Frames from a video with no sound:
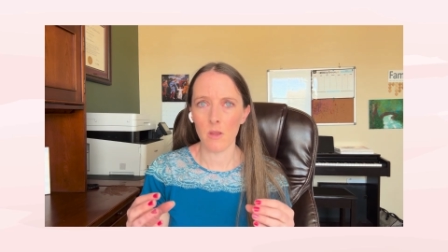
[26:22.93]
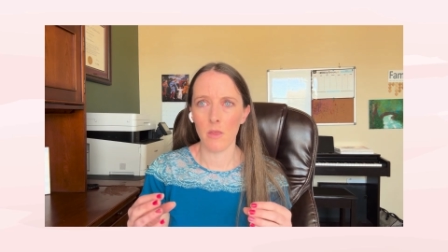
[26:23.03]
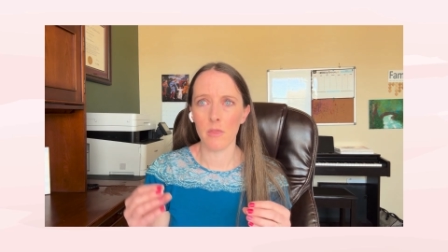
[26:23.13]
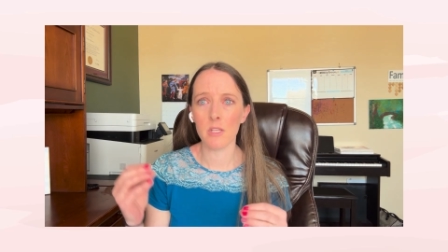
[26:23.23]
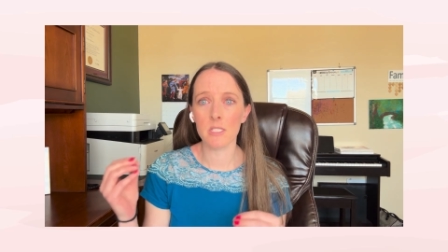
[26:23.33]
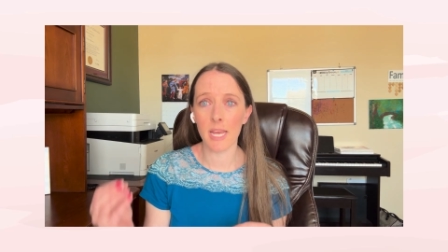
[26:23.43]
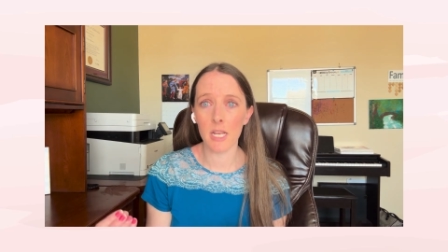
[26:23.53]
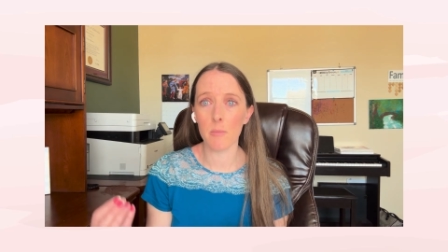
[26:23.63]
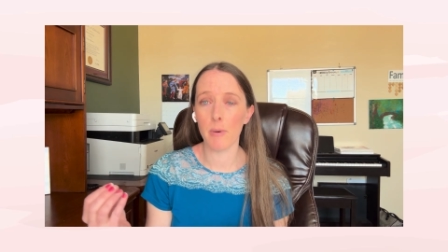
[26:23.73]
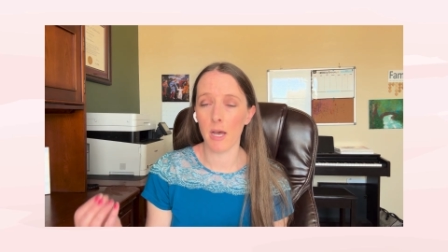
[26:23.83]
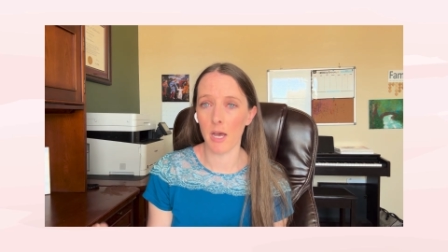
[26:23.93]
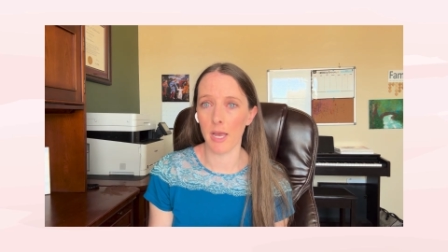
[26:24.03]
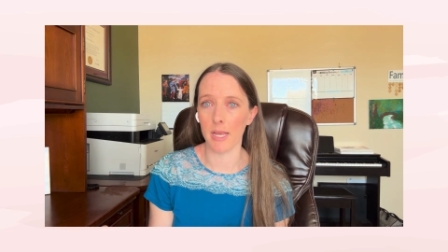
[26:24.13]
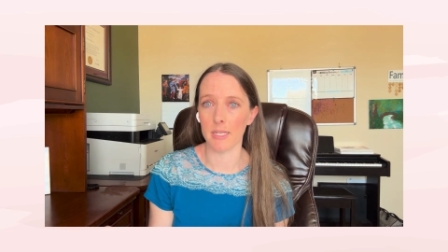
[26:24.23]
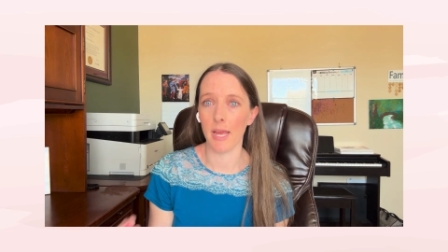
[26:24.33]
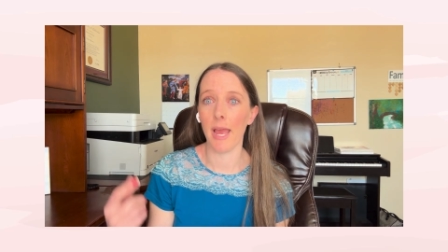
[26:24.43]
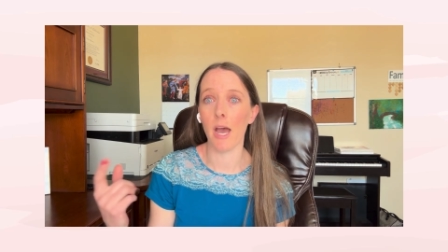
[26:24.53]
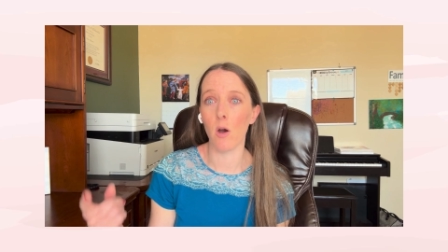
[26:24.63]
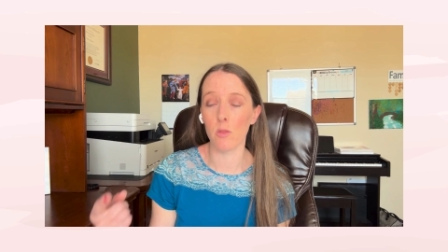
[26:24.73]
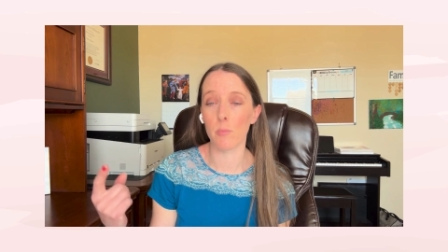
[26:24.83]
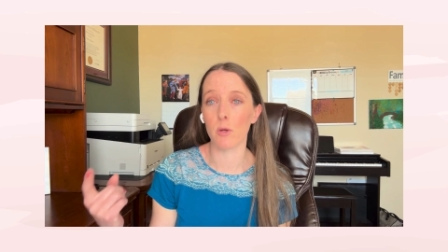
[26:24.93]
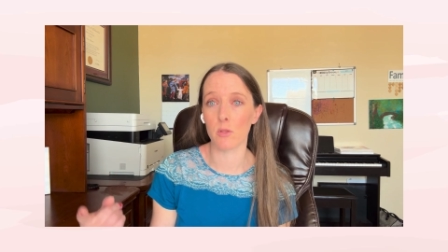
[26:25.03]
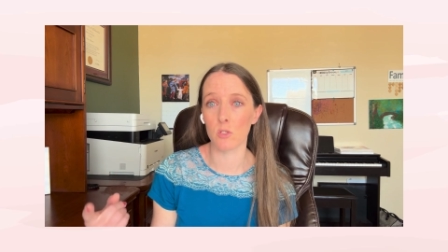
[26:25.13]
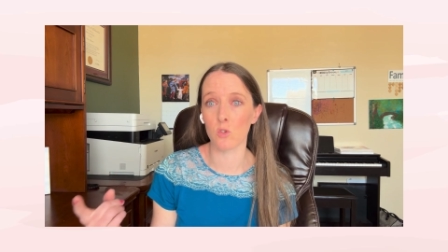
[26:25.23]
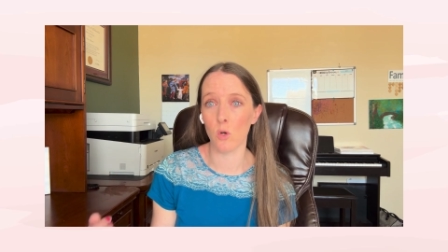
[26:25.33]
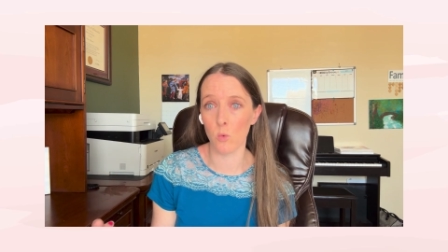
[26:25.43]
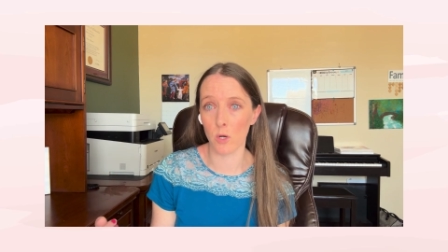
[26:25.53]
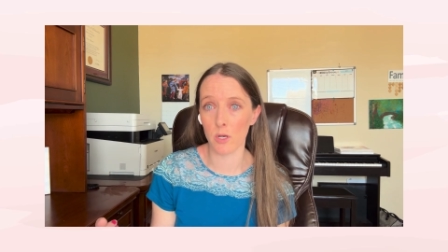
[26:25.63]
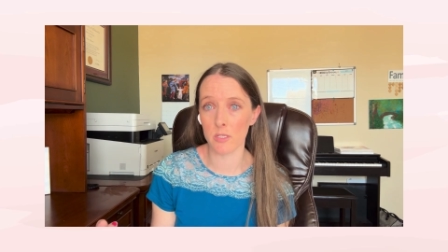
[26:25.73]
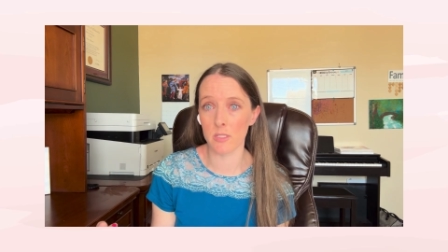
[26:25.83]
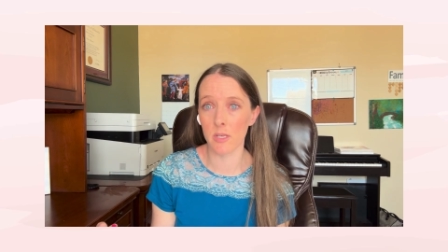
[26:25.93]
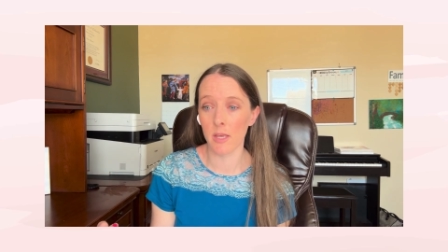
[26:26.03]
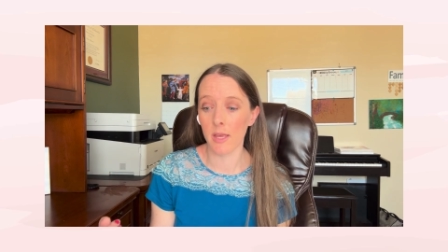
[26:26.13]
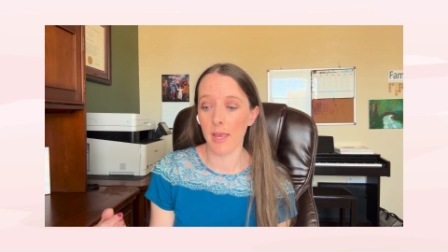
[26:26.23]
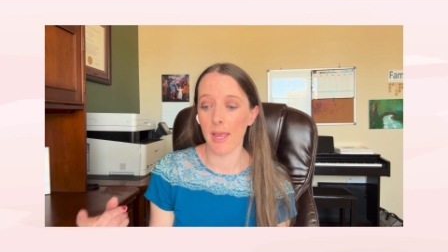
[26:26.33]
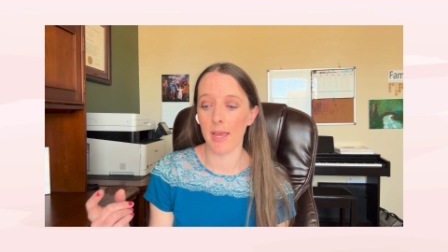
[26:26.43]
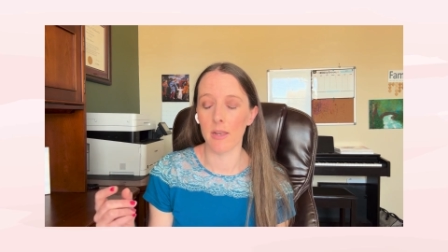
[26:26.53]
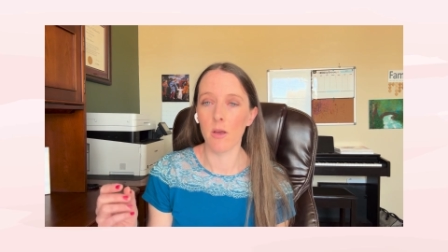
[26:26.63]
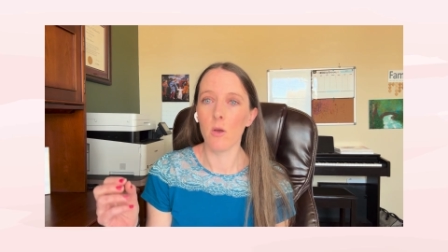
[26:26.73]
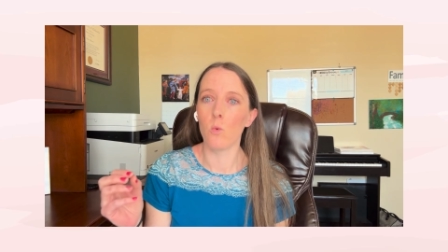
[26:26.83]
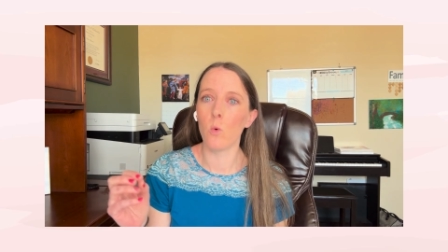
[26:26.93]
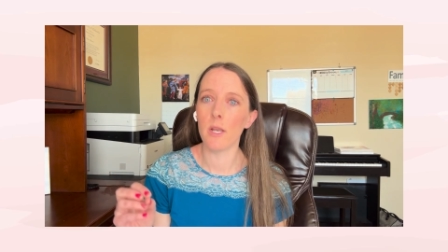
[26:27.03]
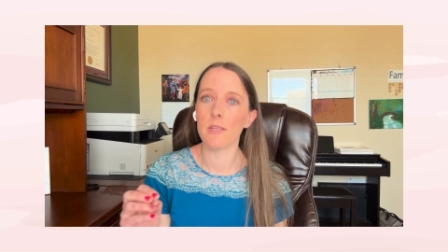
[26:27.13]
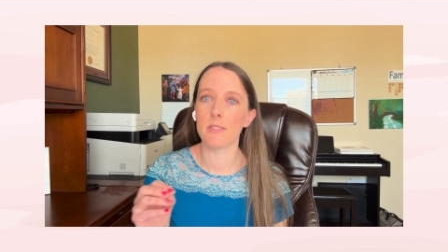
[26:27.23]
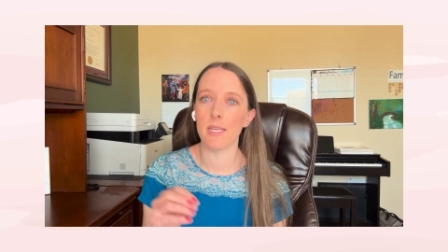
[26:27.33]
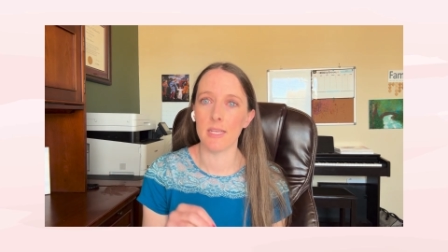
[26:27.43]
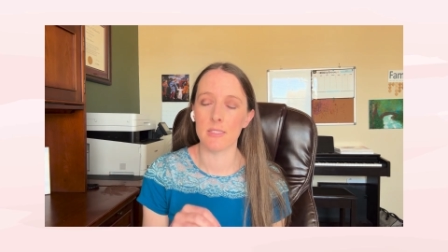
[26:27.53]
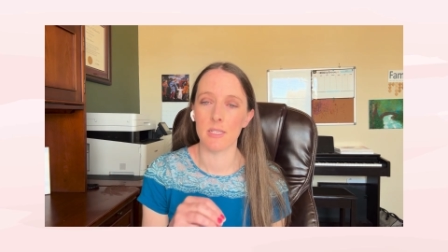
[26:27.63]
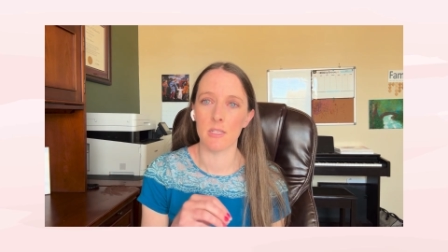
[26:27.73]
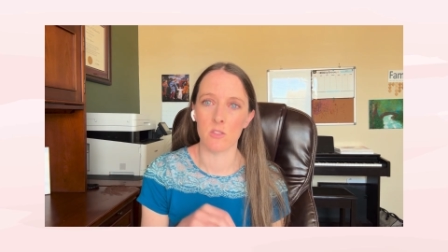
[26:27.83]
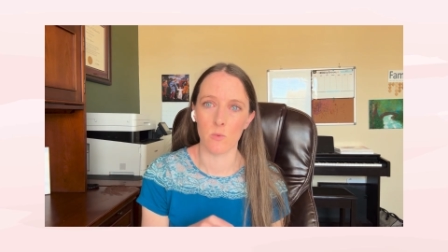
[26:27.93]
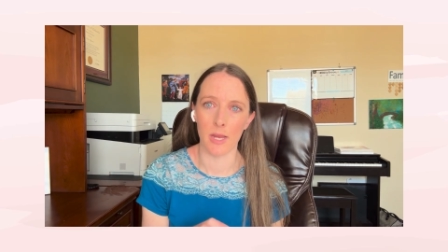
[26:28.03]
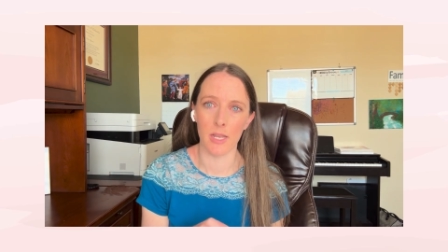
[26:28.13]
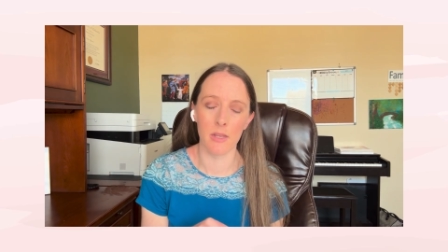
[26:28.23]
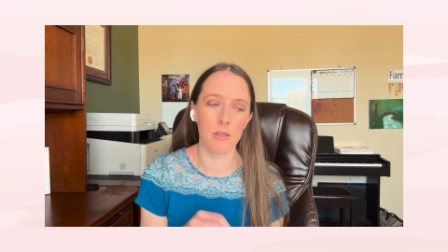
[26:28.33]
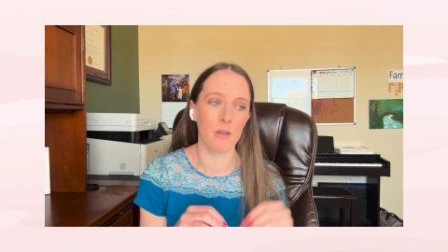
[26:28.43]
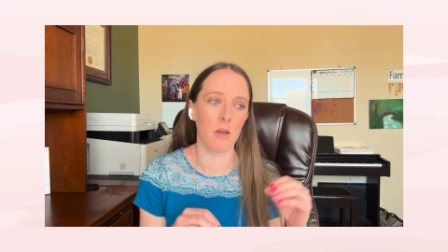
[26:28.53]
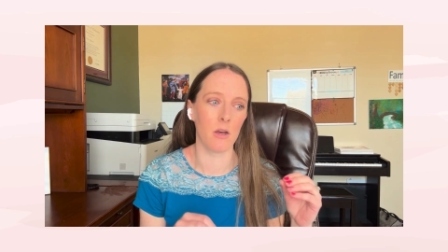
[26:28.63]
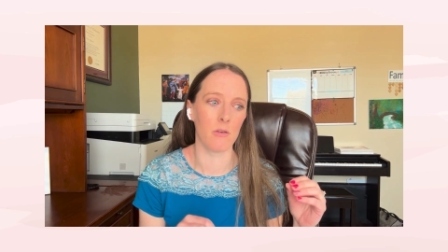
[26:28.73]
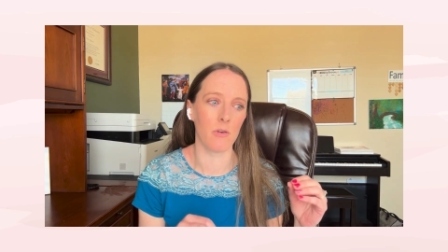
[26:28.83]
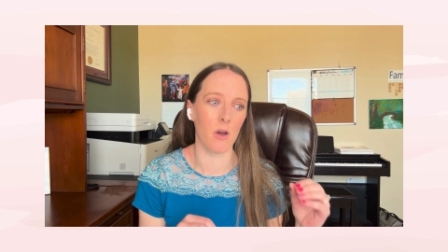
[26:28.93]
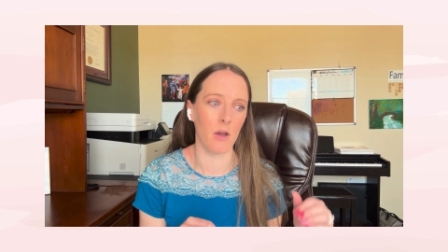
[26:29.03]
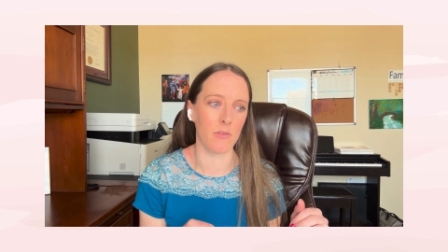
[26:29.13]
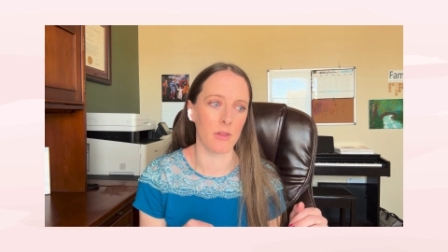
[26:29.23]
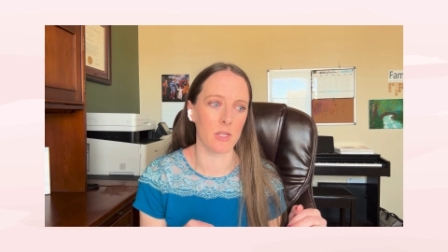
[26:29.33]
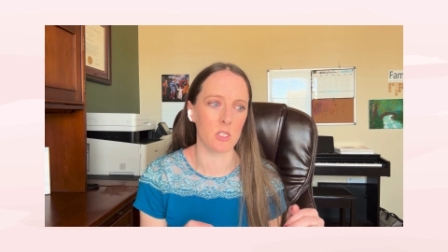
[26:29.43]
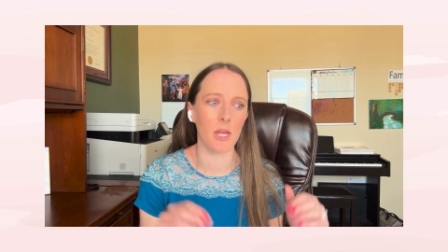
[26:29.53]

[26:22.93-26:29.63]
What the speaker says: the data behind how the birth control works and what is the incidence rate of ovulation.